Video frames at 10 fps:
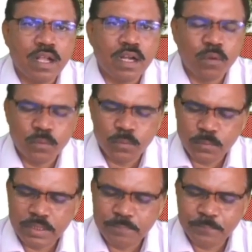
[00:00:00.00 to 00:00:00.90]

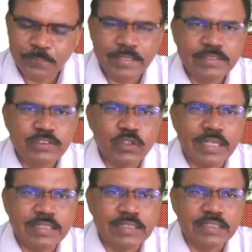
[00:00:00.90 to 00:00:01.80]
Now if we
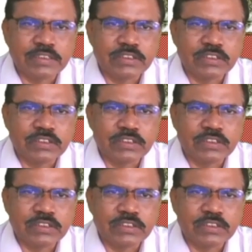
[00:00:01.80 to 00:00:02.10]
join this,